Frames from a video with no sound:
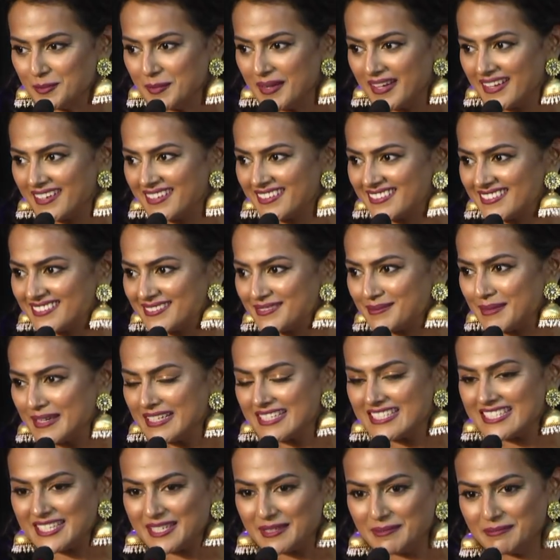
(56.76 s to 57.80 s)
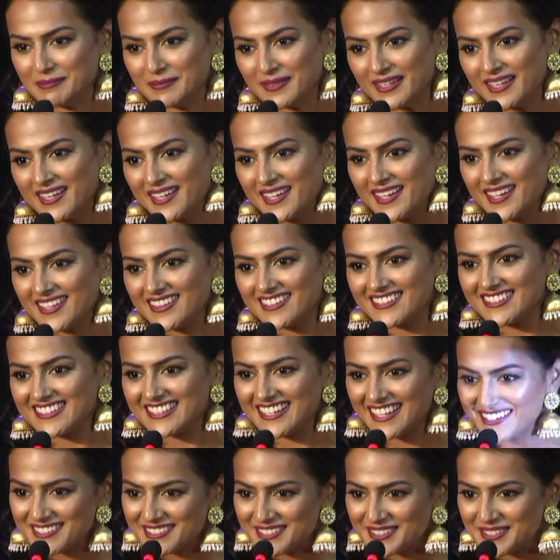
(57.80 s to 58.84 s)
to my team, the
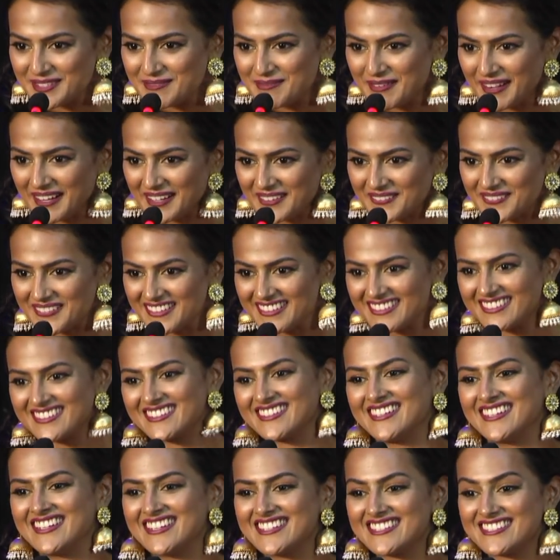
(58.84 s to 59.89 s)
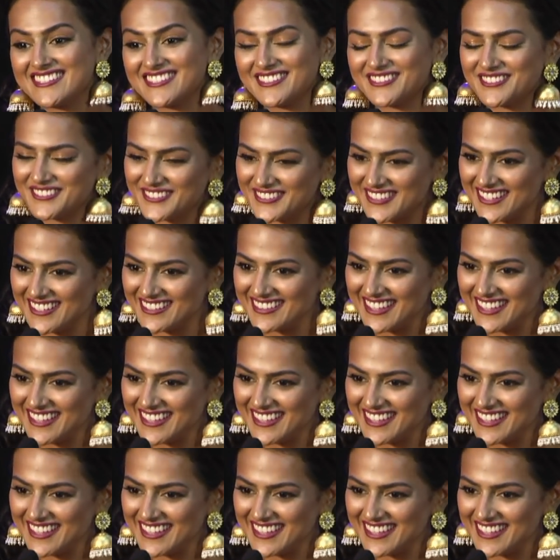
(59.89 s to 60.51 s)
direction department. Sindhura,